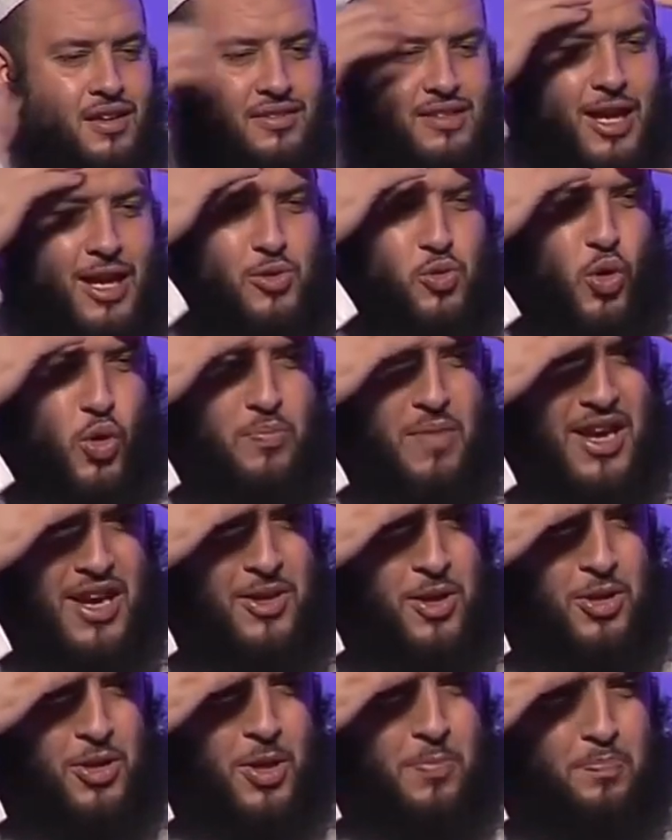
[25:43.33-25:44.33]
that will
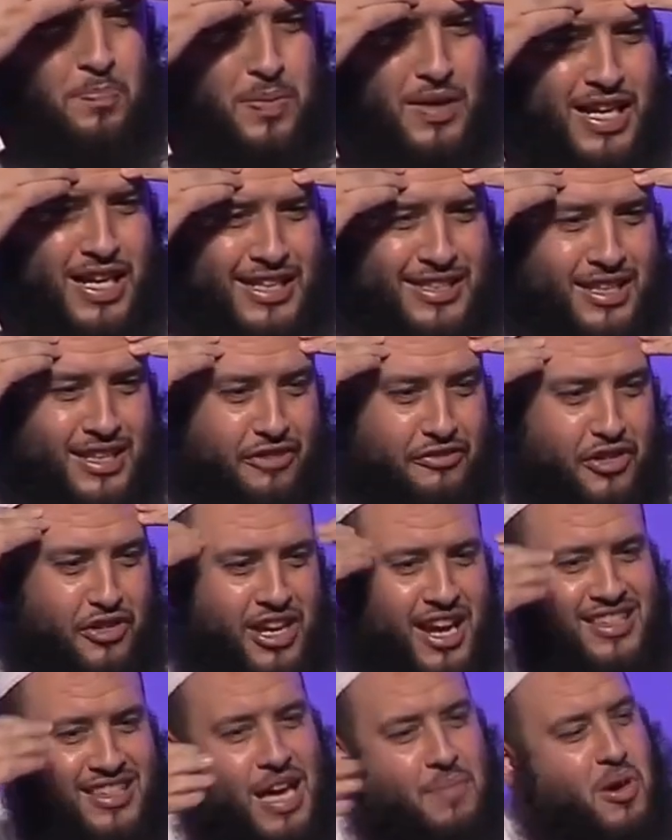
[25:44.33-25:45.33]
make you completely
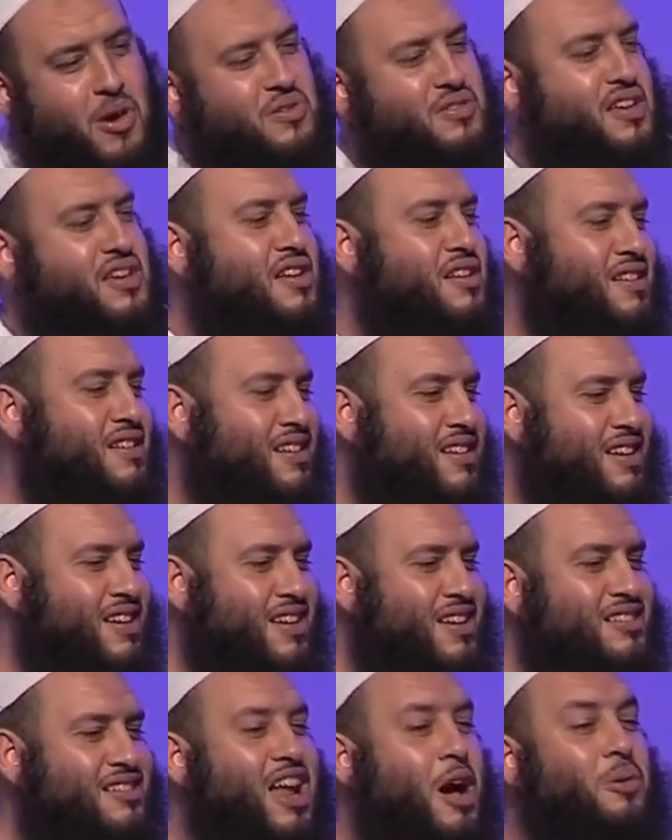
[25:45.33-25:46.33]
forget about deen.
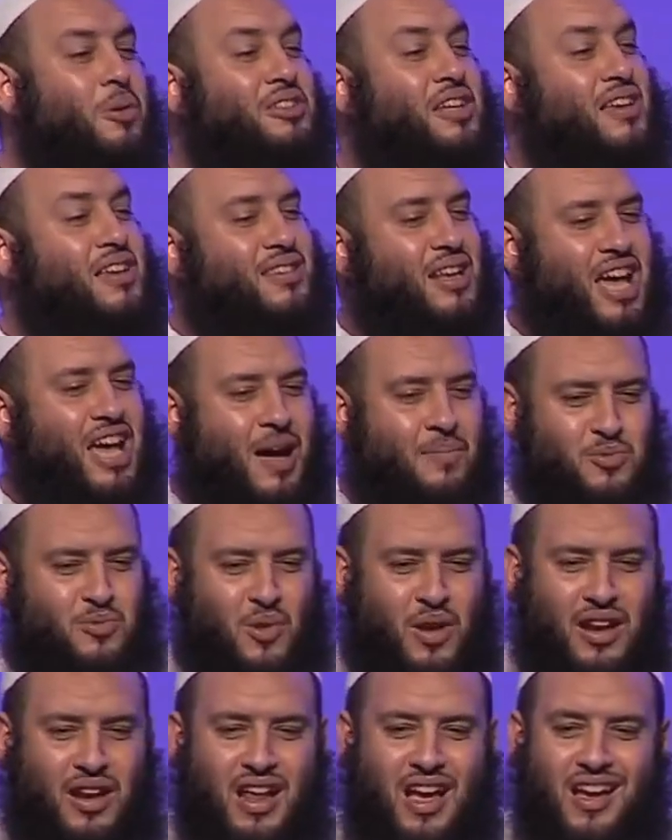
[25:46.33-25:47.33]
Nowadays,
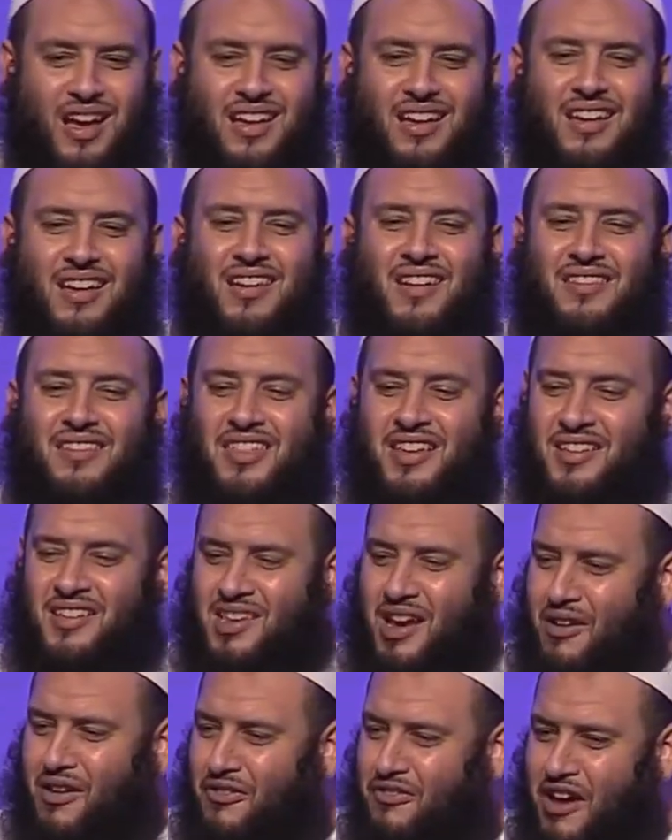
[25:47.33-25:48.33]
alhamdulillah, things
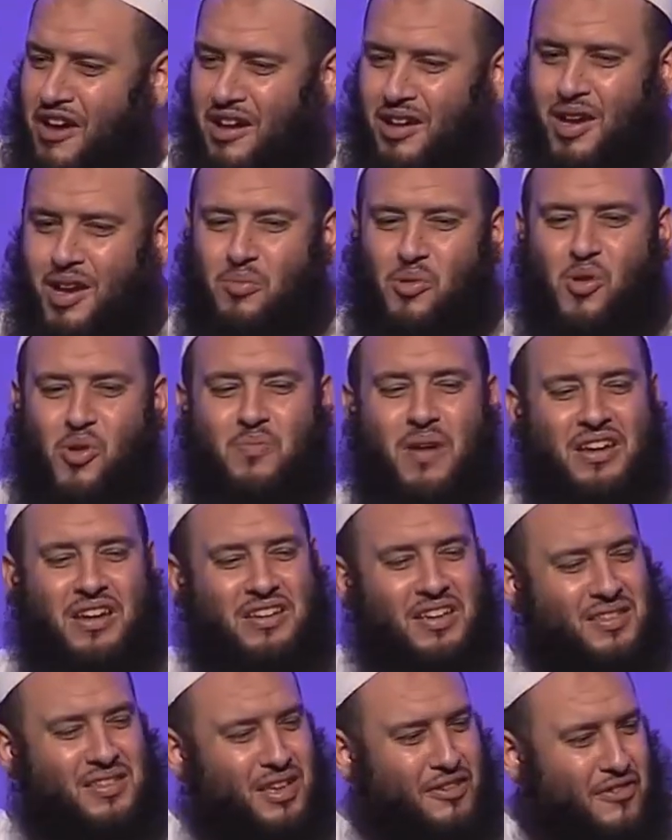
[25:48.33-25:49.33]
are available,
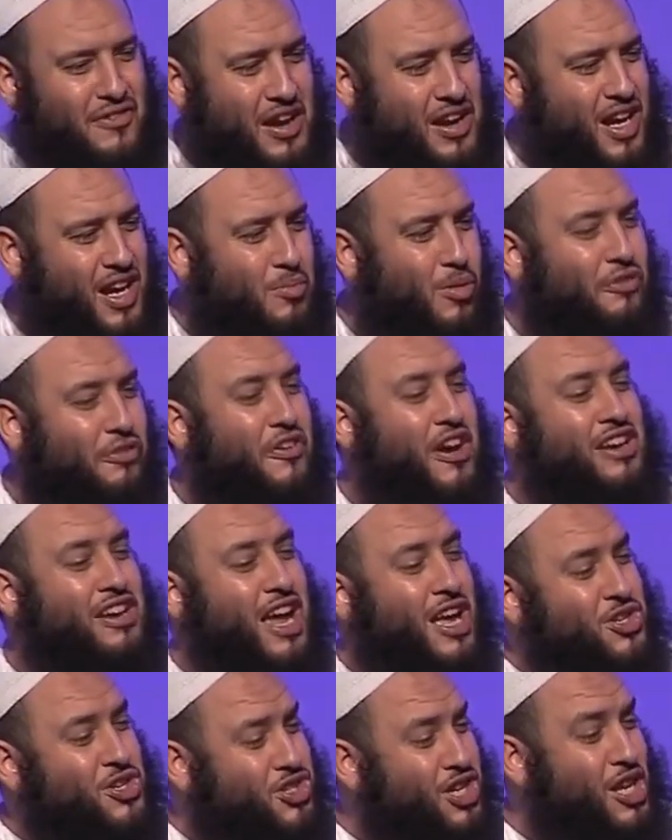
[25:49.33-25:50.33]
money is available,
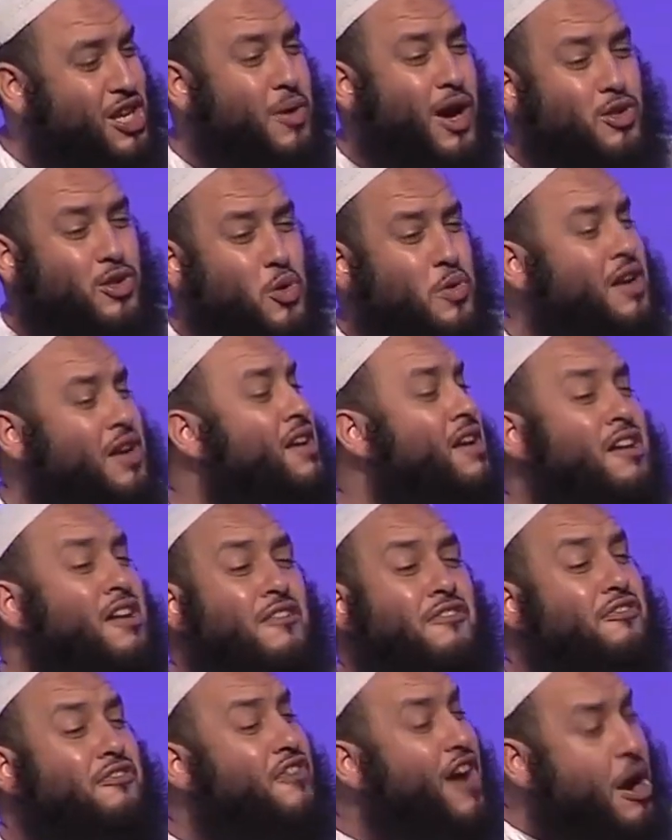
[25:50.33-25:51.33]
financially we are
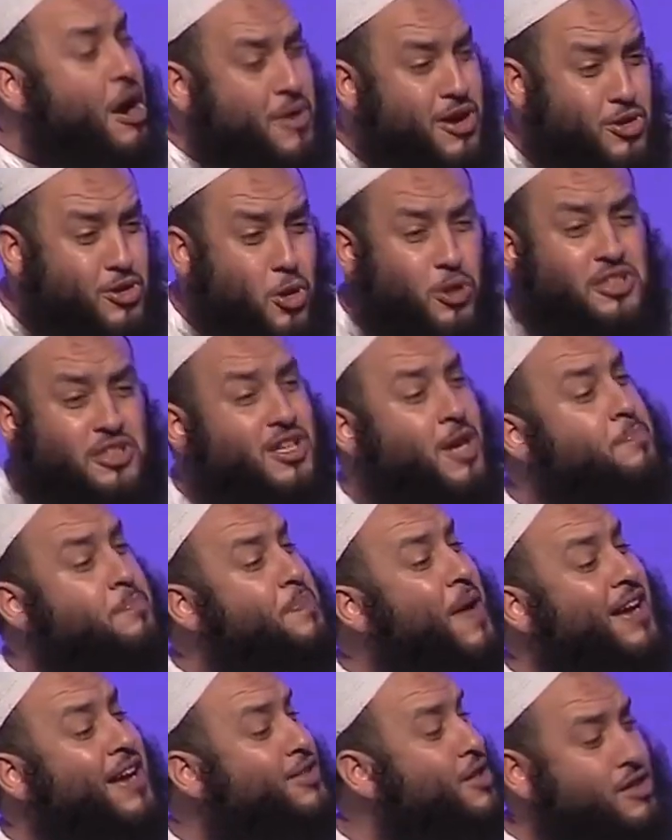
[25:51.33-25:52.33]
doing very good
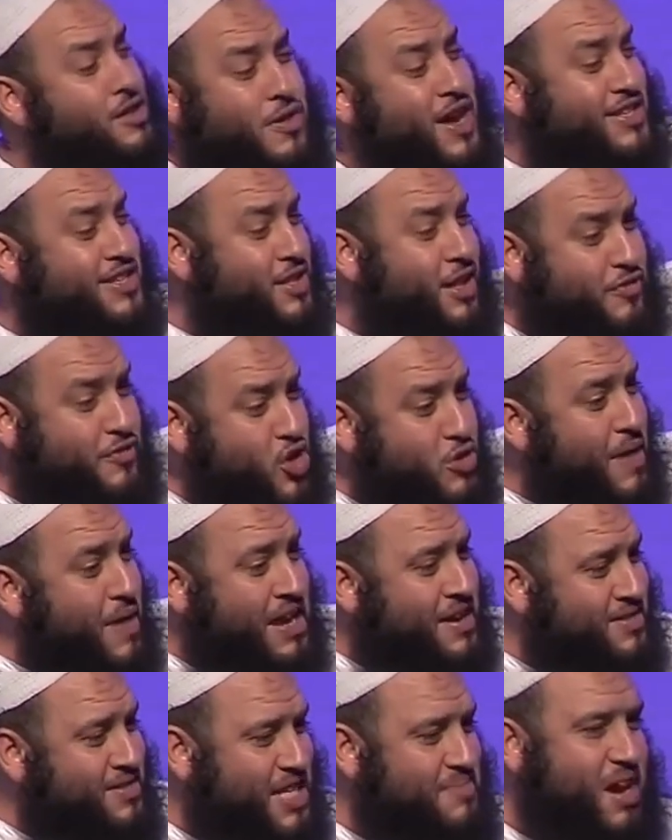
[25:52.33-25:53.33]
compared to the rest of
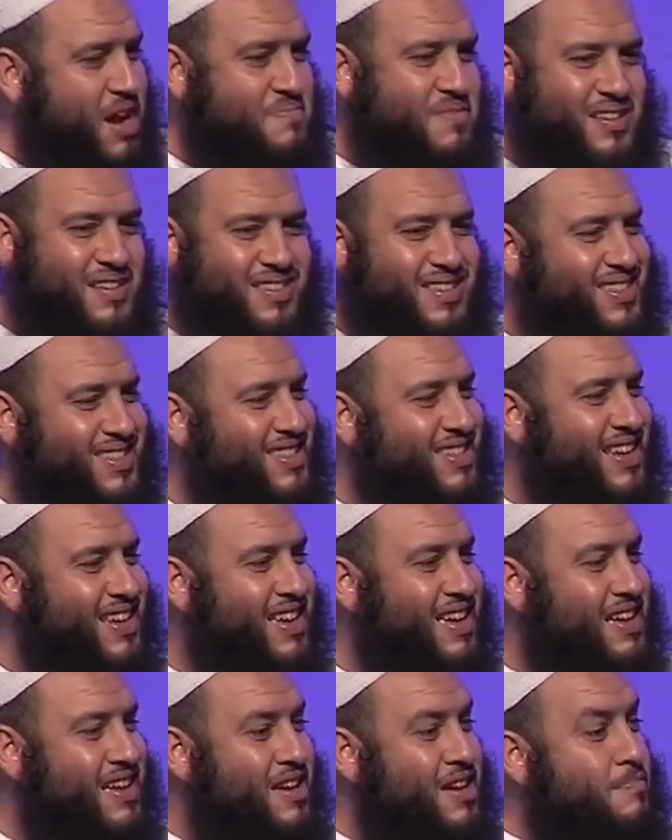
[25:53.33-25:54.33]
humanity, my brothers.
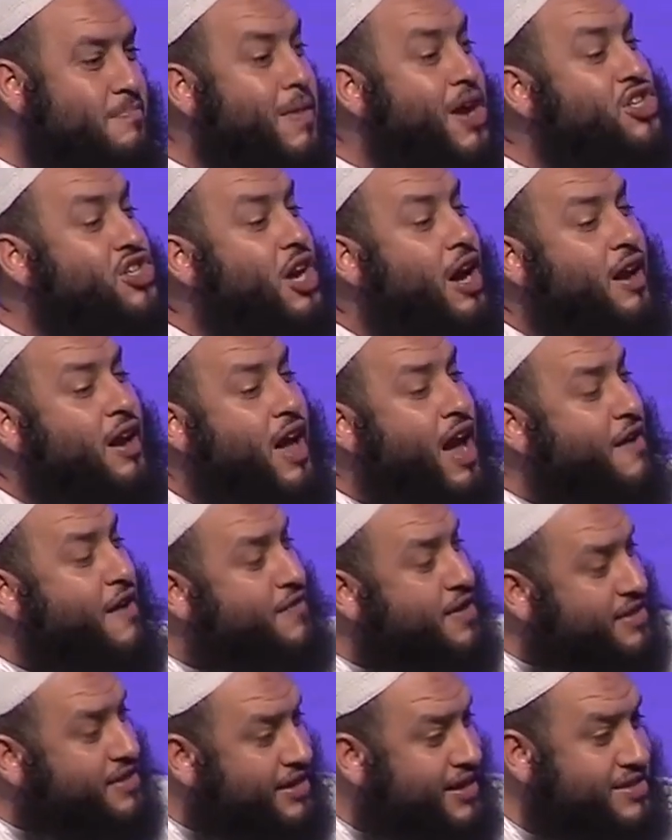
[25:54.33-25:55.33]
MashaAllah,
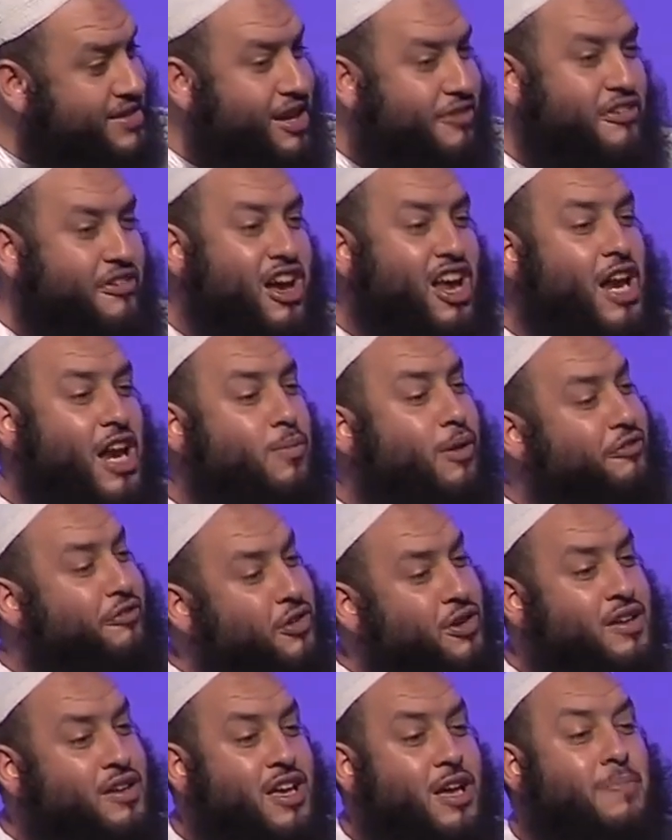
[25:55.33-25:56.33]
everything is available.
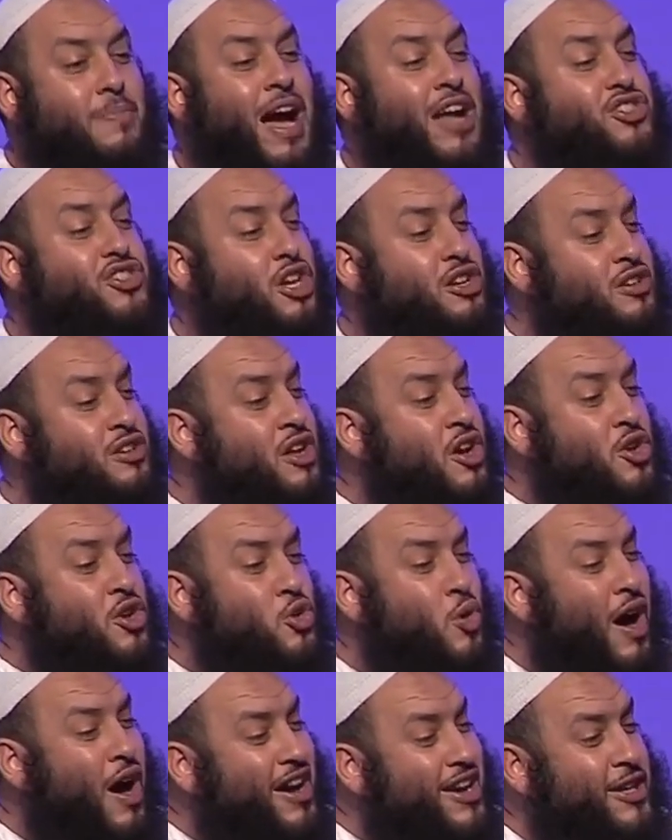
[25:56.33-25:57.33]
For, imagine
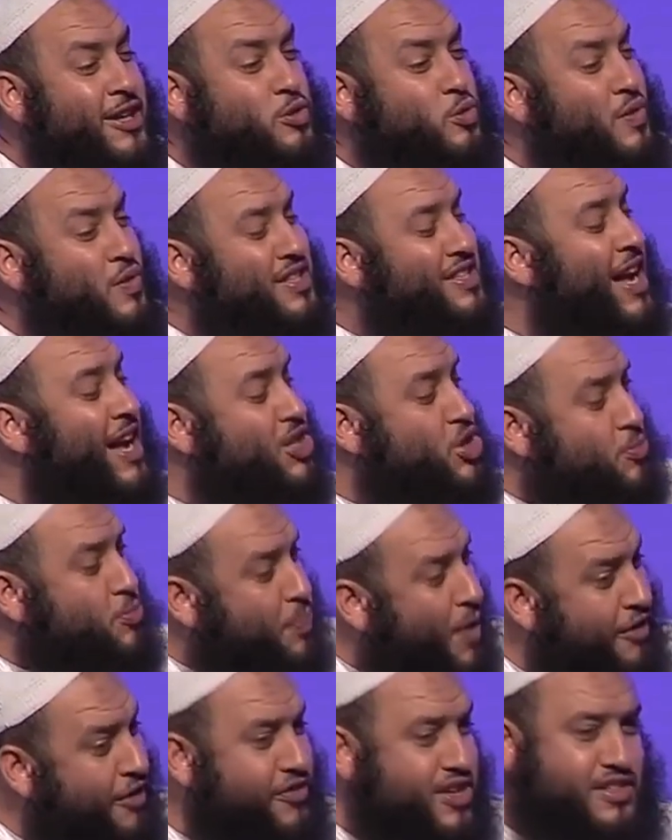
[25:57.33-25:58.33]
you are hit with such
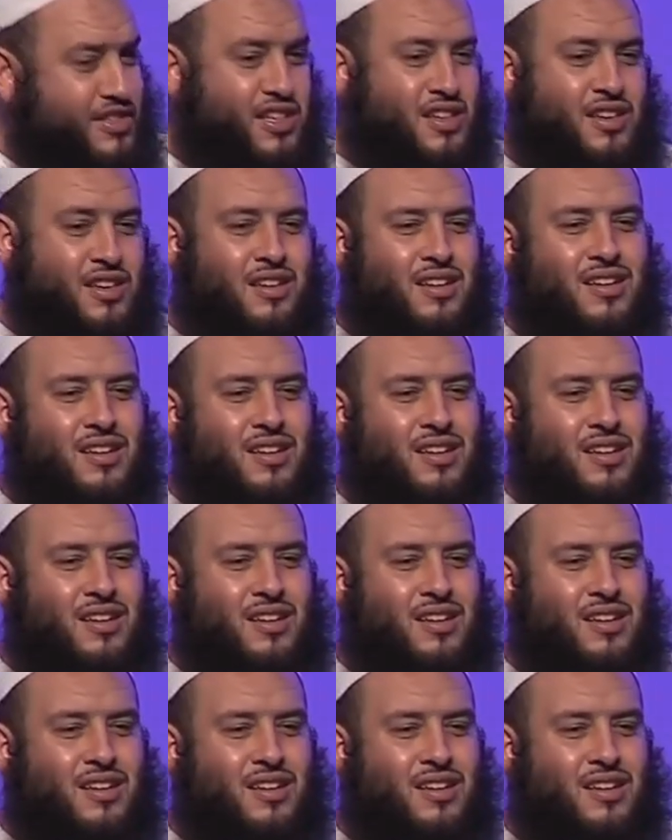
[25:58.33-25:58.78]
poverty.